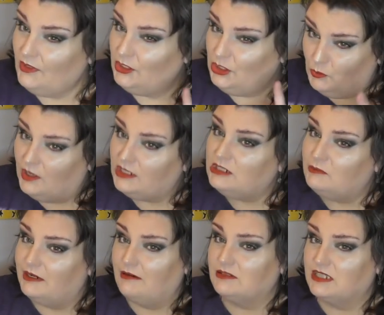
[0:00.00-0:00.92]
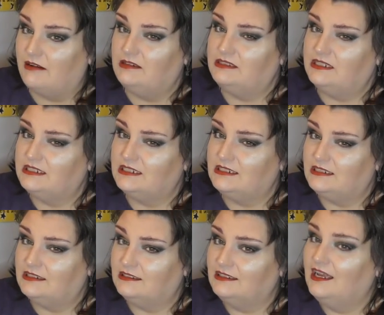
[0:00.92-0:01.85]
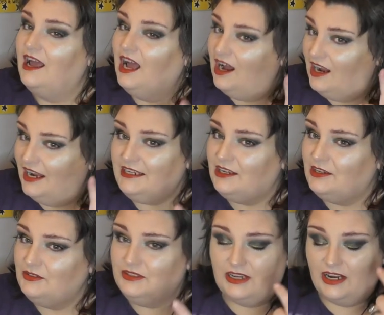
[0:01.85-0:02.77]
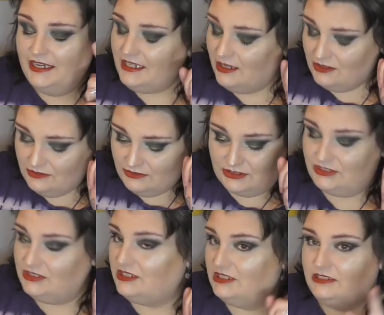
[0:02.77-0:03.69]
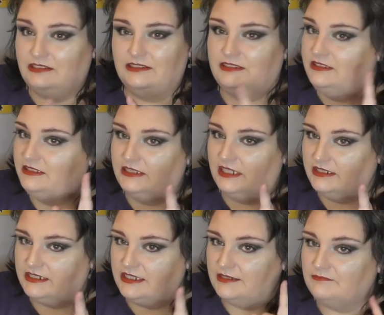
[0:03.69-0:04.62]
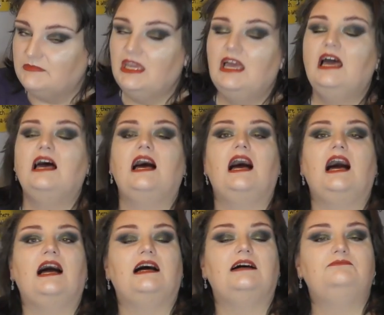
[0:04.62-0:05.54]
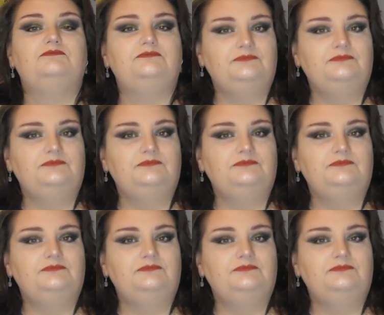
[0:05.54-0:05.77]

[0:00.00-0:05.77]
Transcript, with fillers: you wondered where I was going there, didn't you? I know, I know. Dirty. Um,